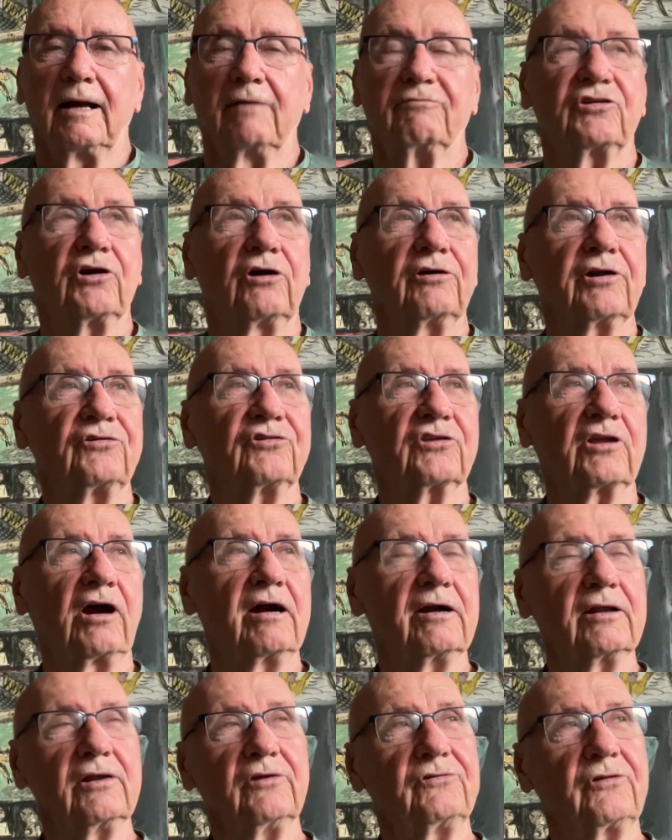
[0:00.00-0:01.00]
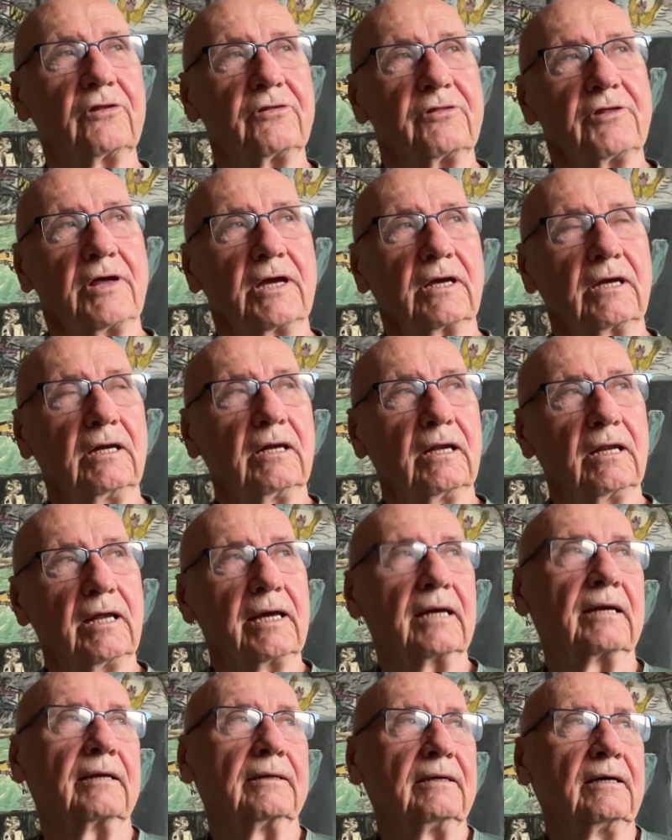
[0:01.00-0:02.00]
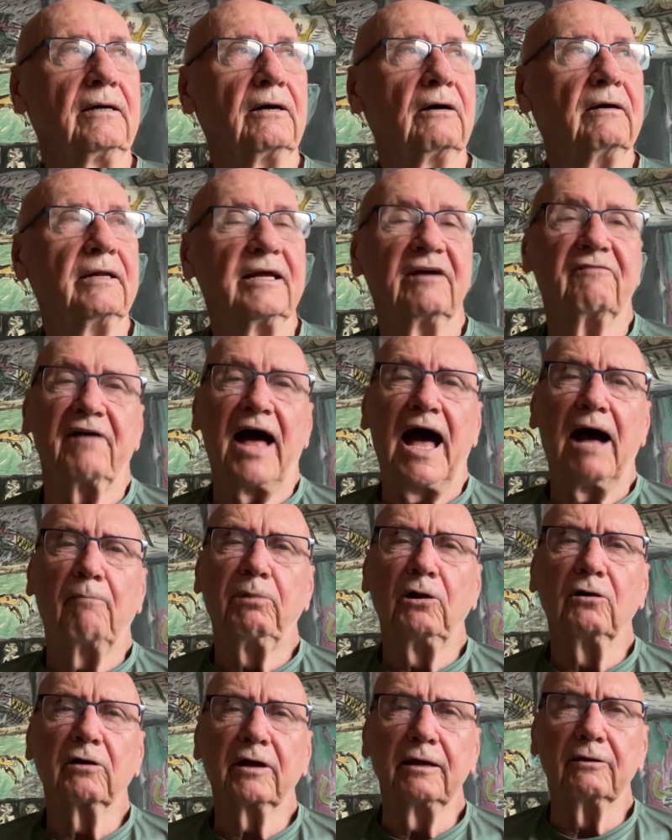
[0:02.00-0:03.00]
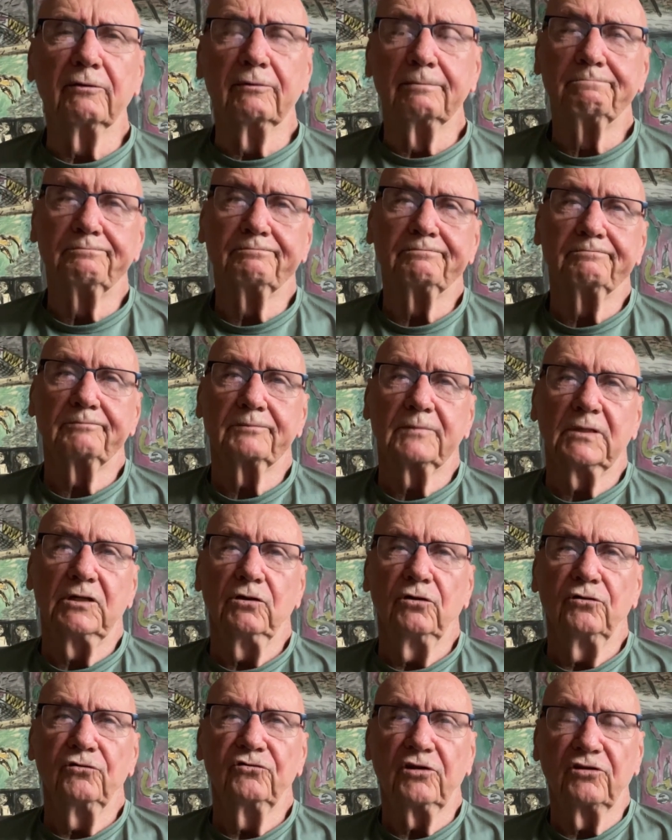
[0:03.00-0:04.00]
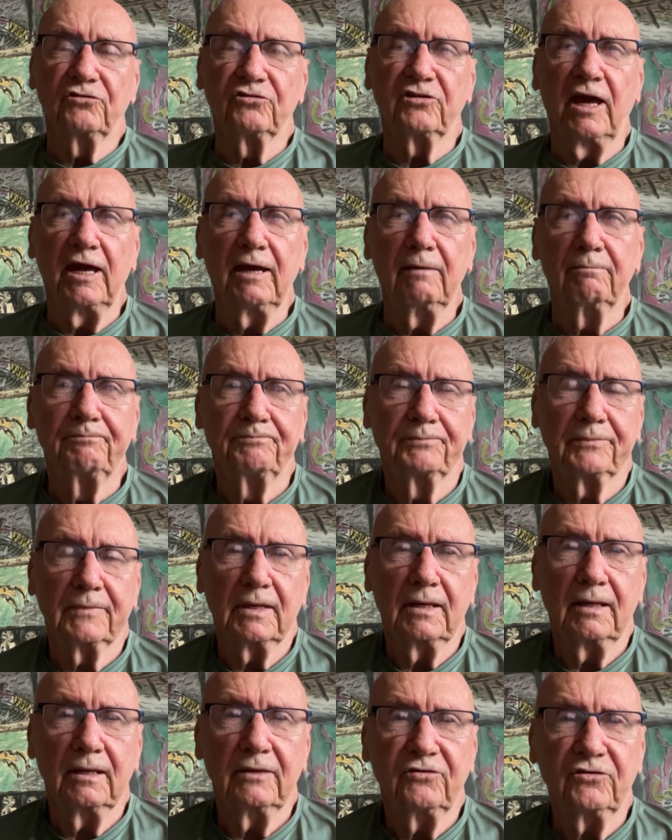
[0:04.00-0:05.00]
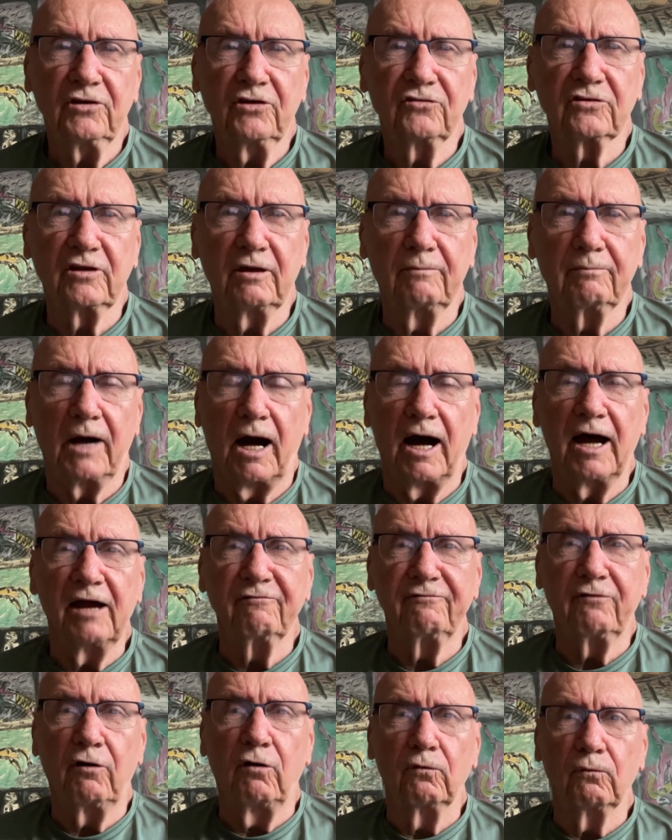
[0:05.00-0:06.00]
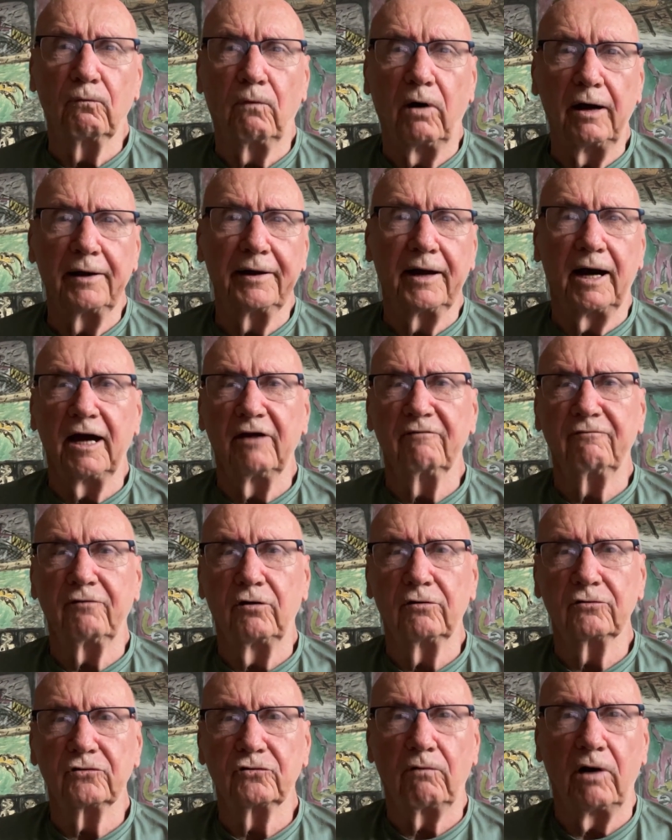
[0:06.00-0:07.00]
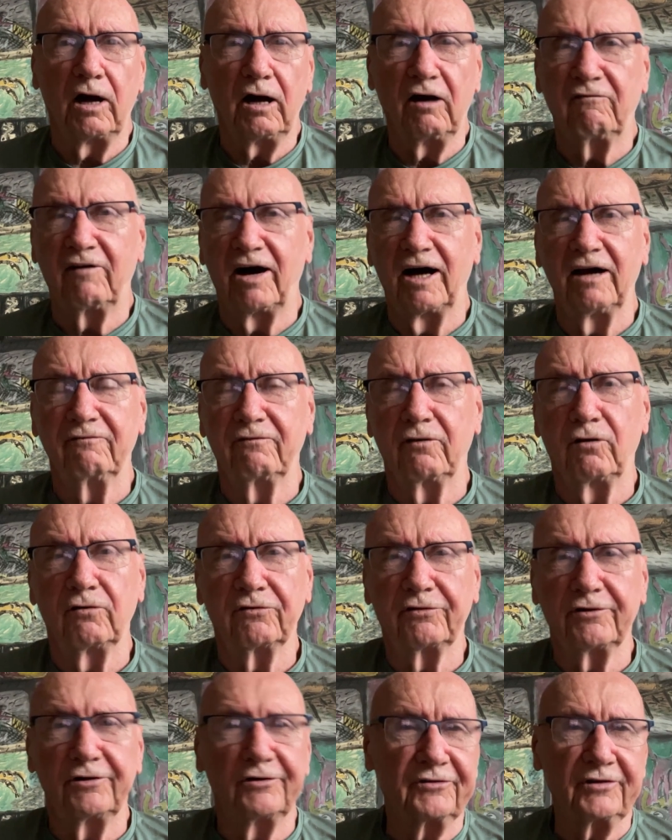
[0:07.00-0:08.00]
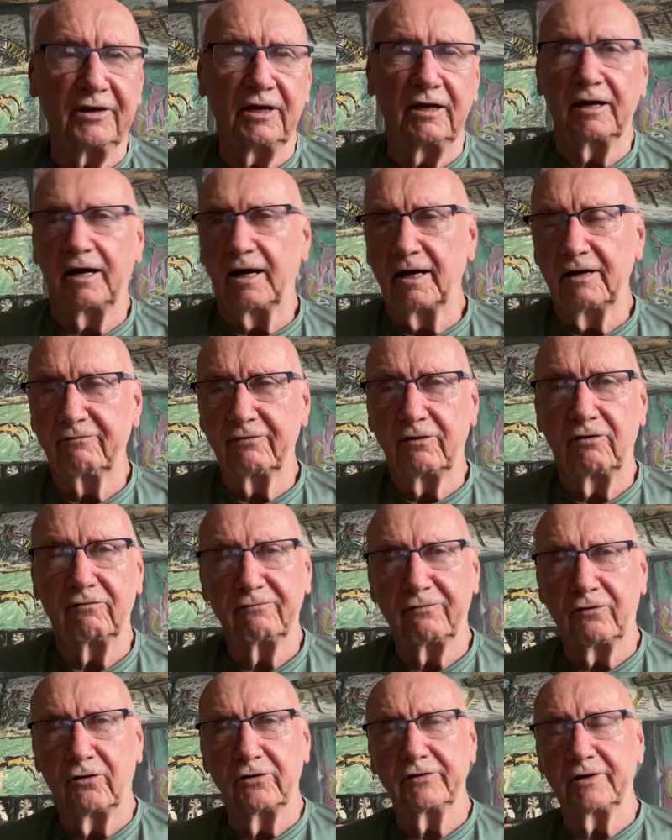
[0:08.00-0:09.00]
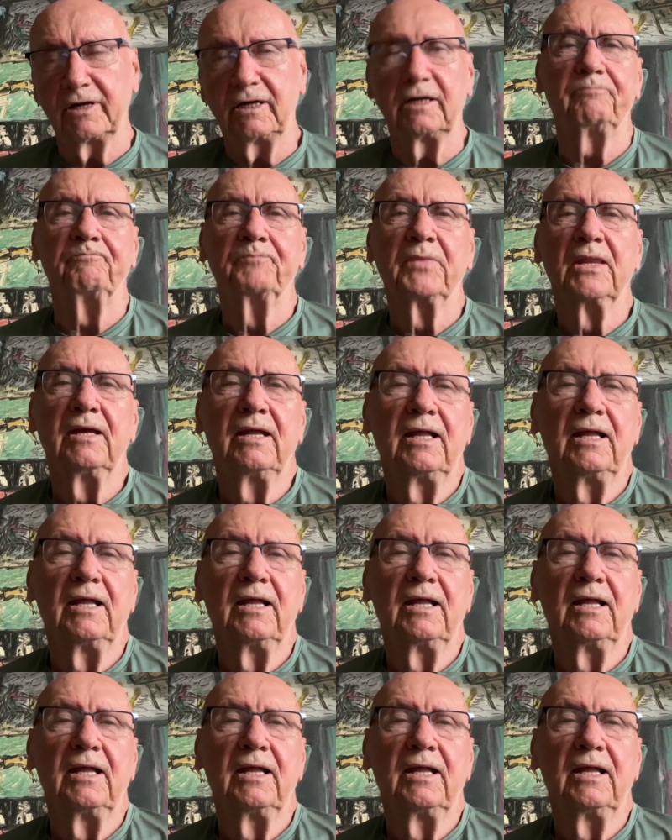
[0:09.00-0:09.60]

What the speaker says: I've sort of started thinking if Apple can use the same system, iPhone 1, iPhone 12, iPhone 13, iPhone 14,